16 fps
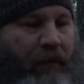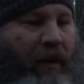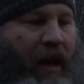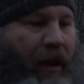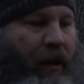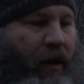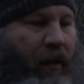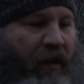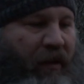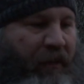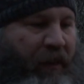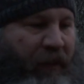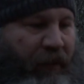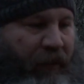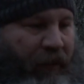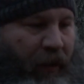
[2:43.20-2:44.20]
I know this
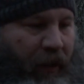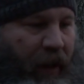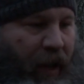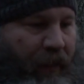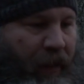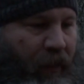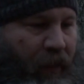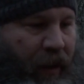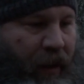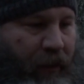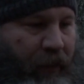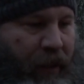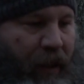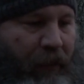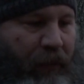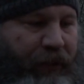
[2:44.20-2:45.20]
pistol's clear, but we're
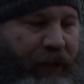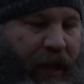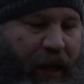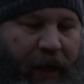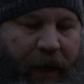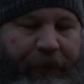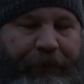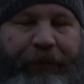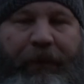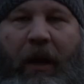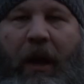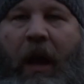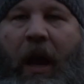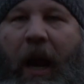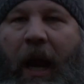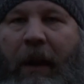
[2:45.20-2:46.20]
going to double check it.
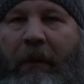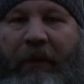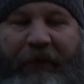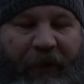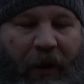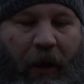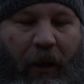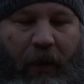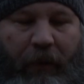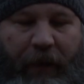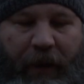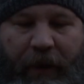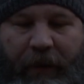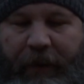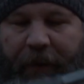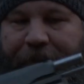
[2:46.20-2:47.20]
Hammer follow
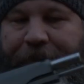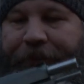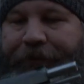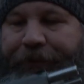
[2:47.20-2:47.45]
is,